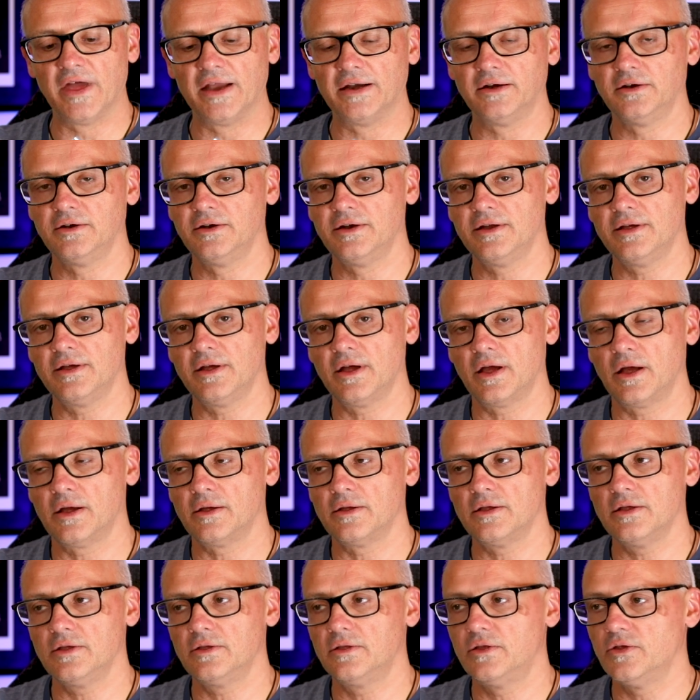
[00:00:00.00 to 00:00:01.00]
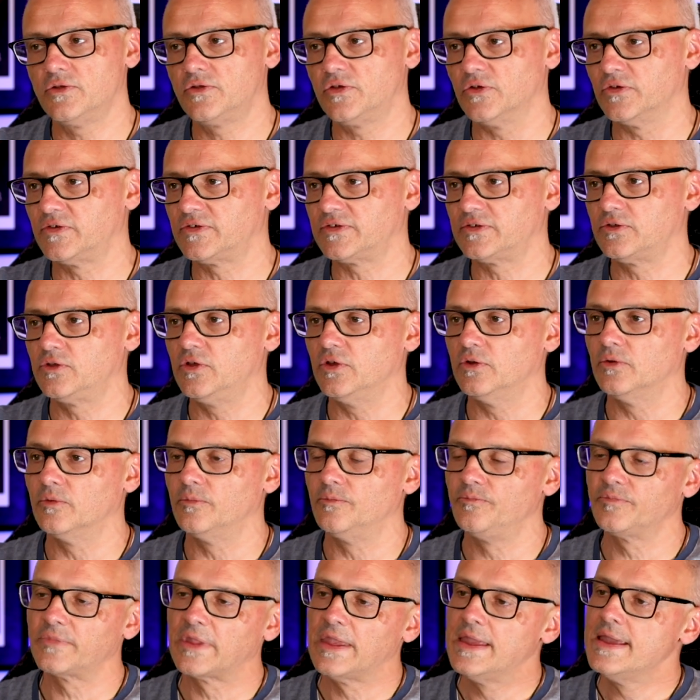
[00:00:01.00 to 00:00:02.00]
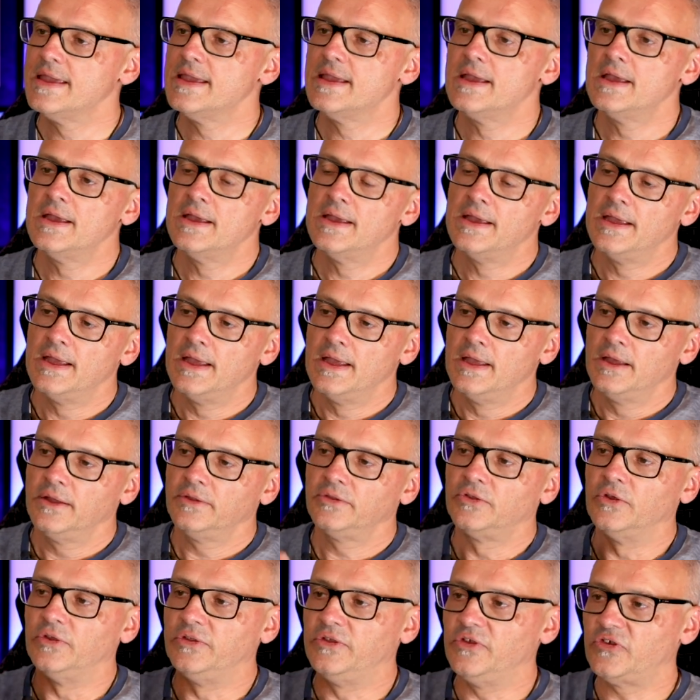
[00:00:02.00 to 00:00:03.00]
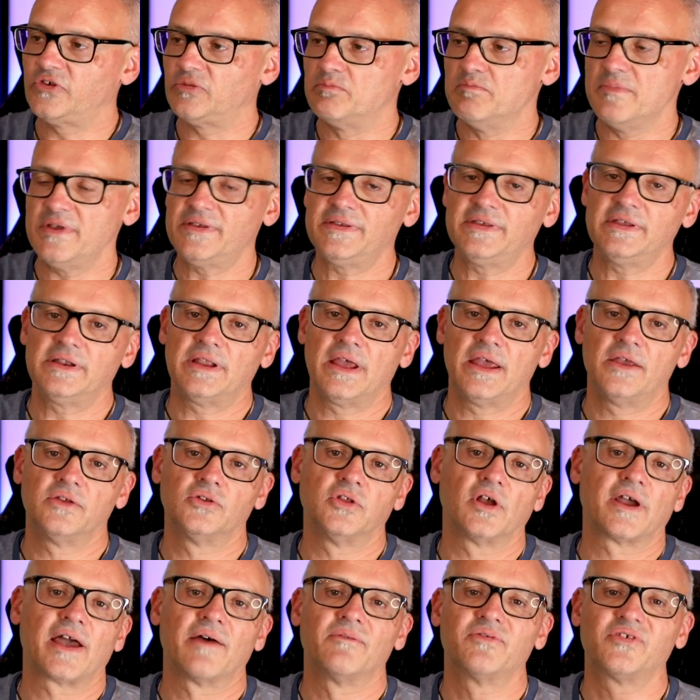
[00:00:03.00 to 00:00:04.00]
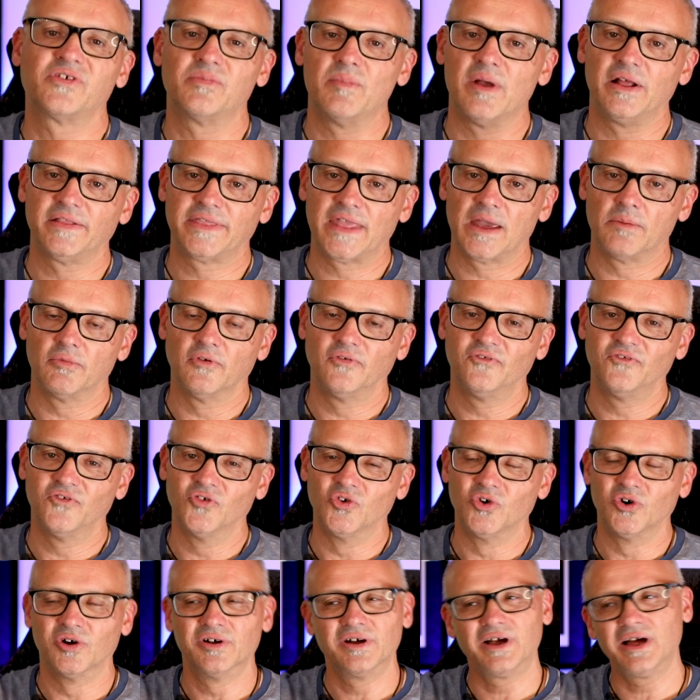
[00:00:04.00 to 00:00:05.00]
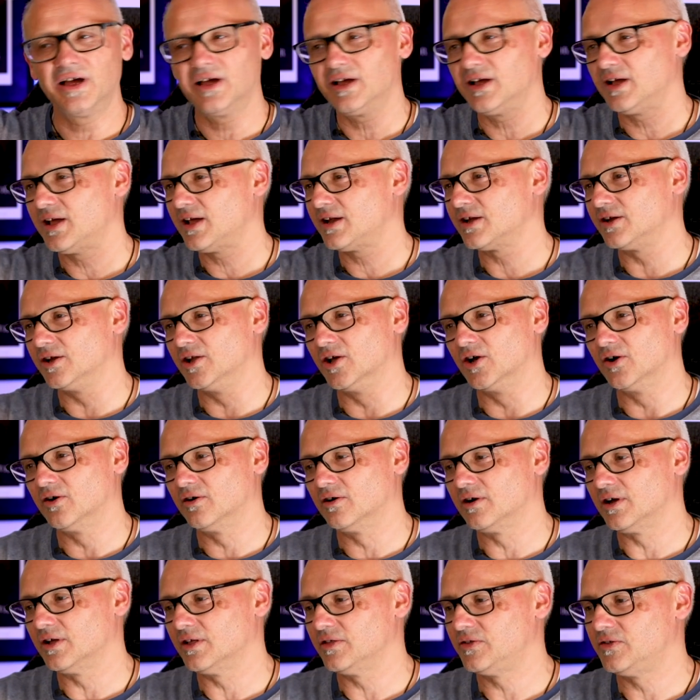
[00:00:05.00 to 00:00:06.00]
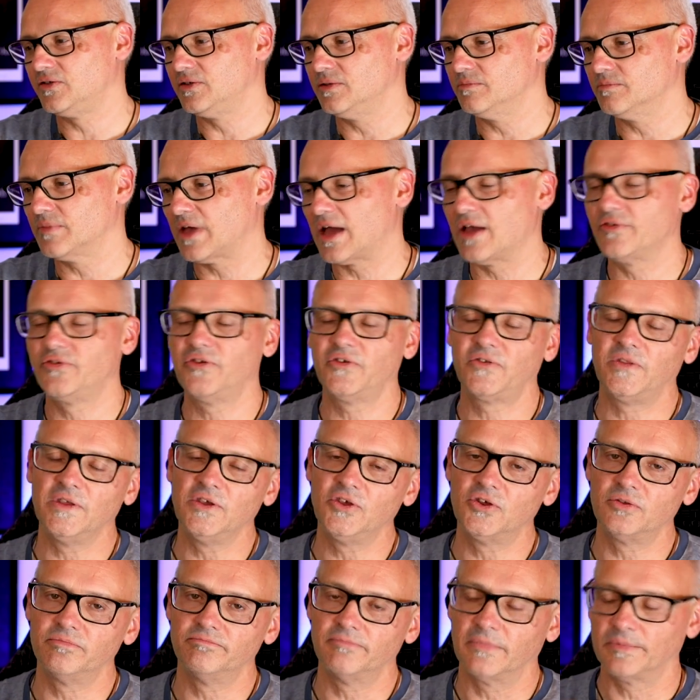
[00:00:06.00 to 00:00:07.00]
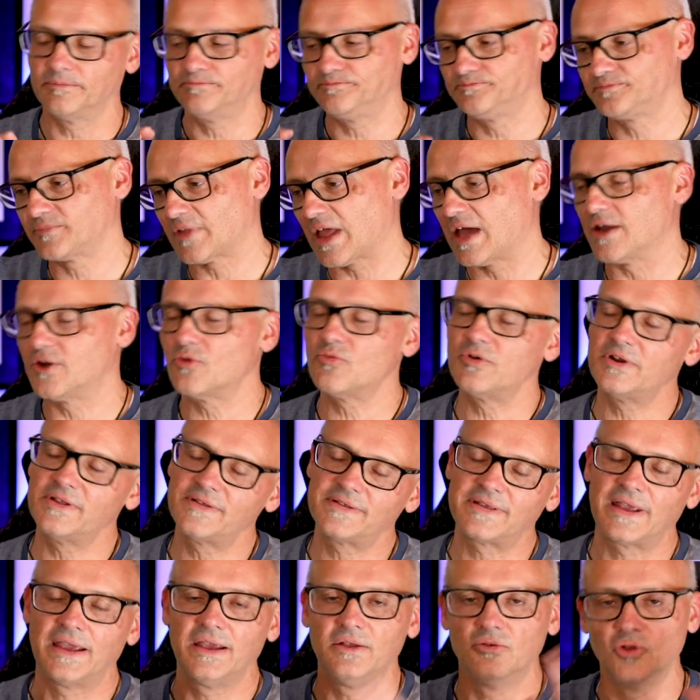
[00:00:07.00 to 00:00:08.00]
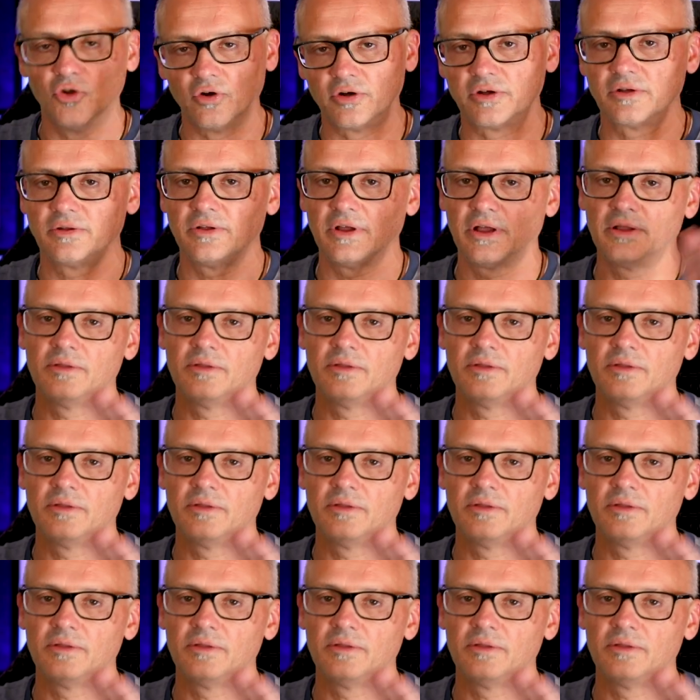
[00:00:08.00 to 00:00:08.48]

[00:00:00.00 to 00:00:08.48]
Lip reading: that to dismiss it as like I've smelt that before, I don't know. I just think, I don't want to say, look,